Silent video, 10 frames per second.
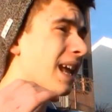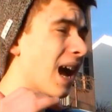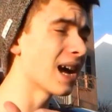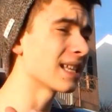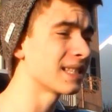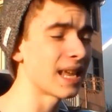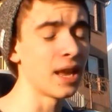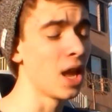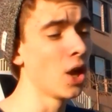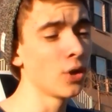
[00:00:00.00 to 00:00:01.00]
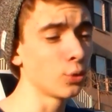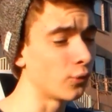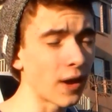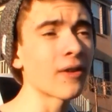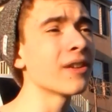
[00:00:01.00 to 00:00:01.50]
a high state
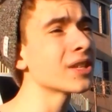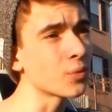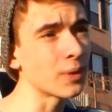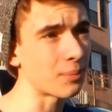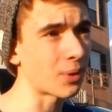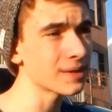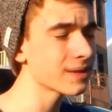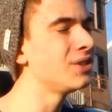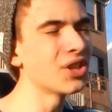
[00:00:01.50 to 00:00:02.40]
through various reprints.